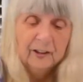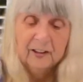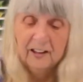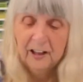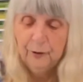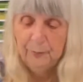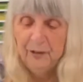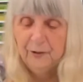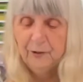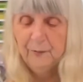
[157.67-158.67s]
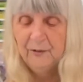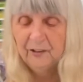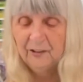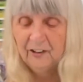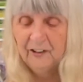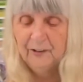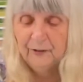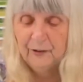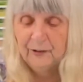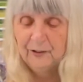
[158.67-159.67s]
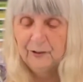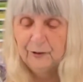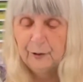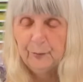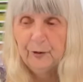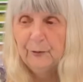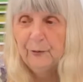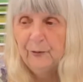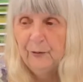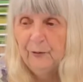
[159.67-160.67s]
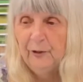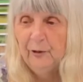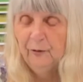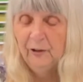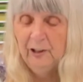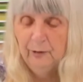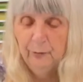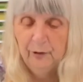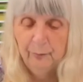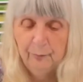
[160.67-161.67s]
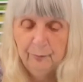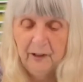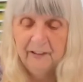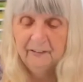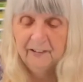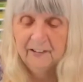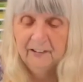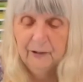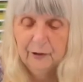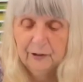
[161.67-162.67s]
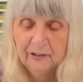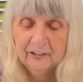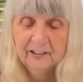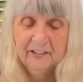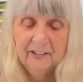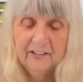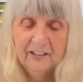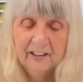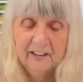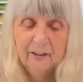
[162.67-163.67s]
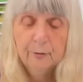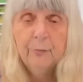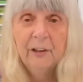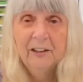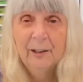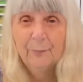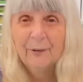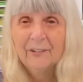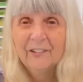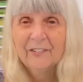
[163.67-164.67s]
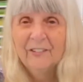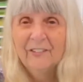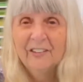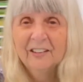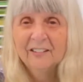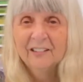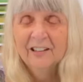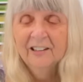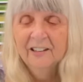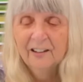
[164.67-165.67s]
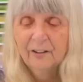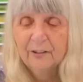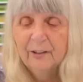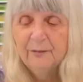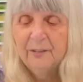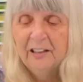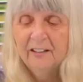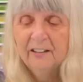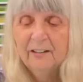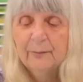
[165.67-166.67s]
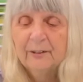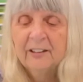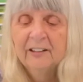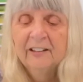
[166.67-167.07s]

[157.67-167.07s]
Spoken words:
guest bedroom that's kind of got a tropical theme with pirates and jungle and things, and pineapples of all things. So I made this one